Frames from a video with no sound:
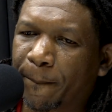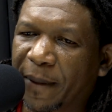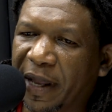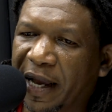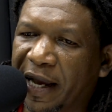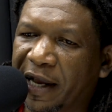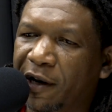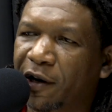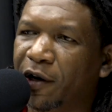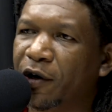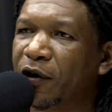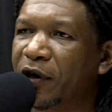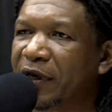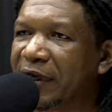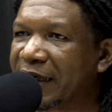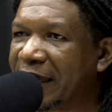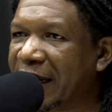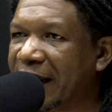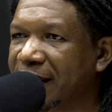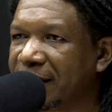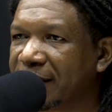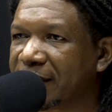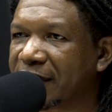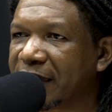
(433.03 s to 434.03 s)
I learned
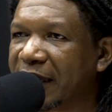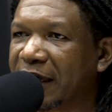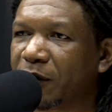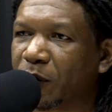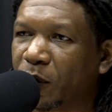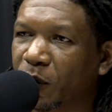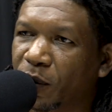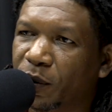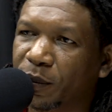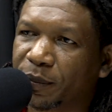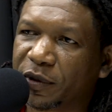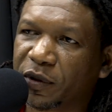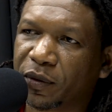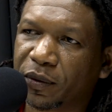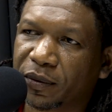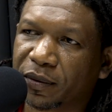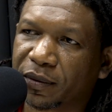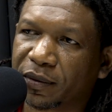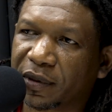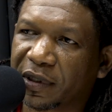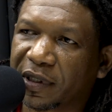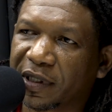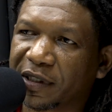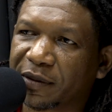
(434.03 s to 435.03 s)
that at home too,
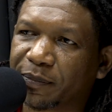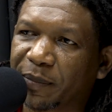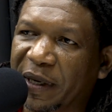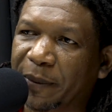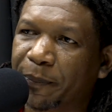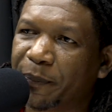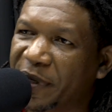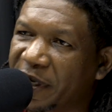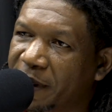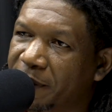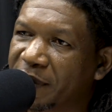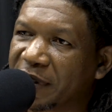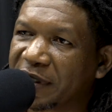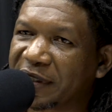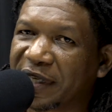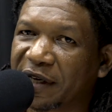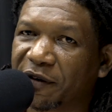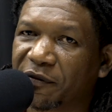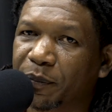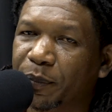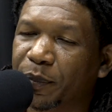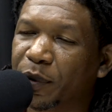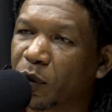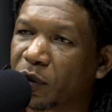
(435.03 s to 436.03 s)
because my parents
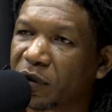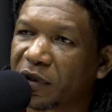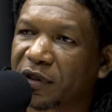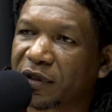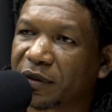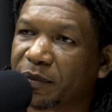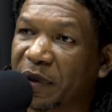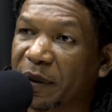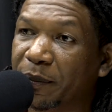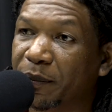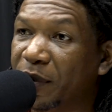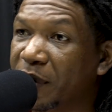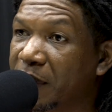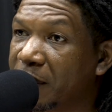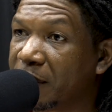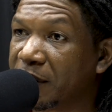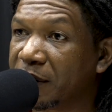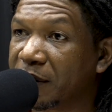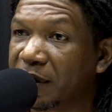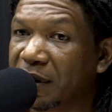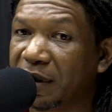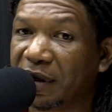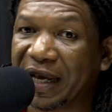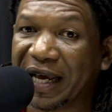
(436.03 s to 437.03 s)
have books. My
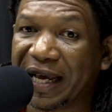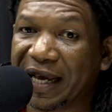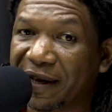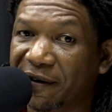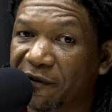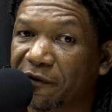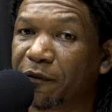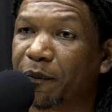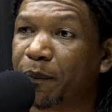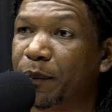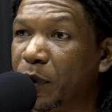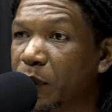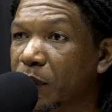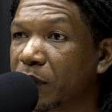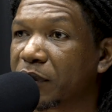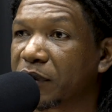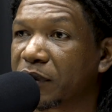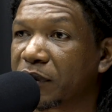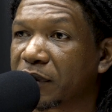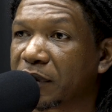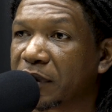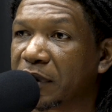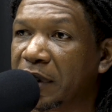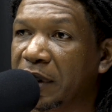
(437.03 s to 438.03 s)
mother have
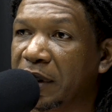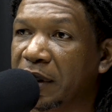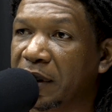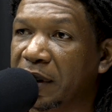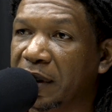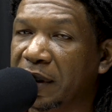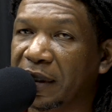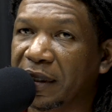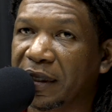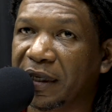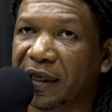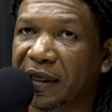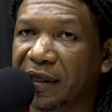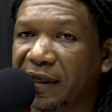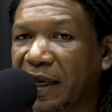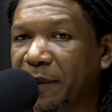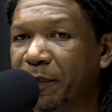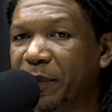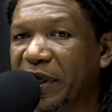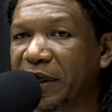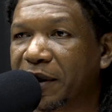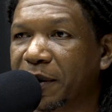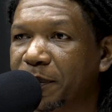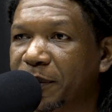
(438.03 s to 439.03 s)
books, and I
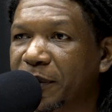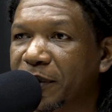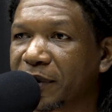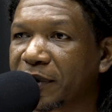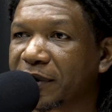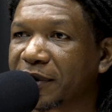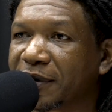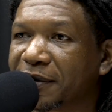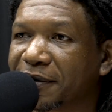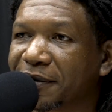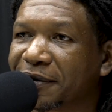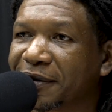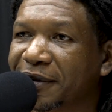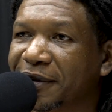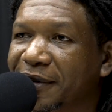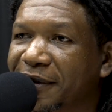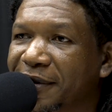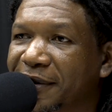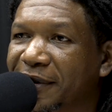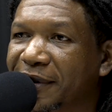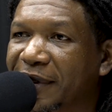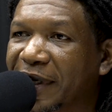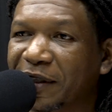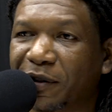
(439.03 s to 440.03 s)
pick up books.
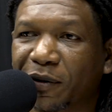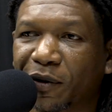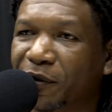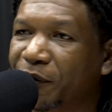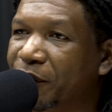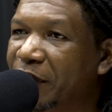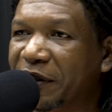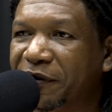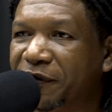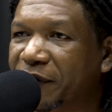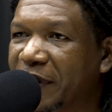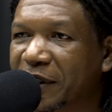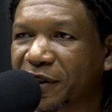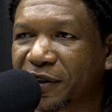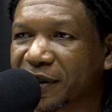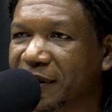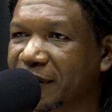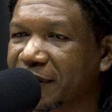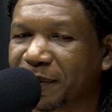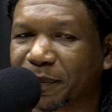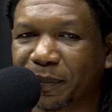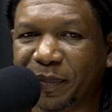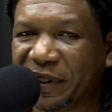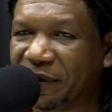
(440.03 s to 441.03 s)
I don't read
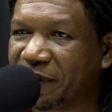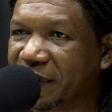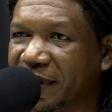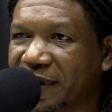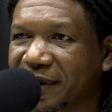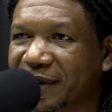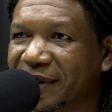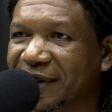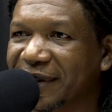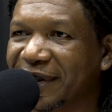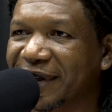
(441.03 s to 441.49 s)
fiction, period.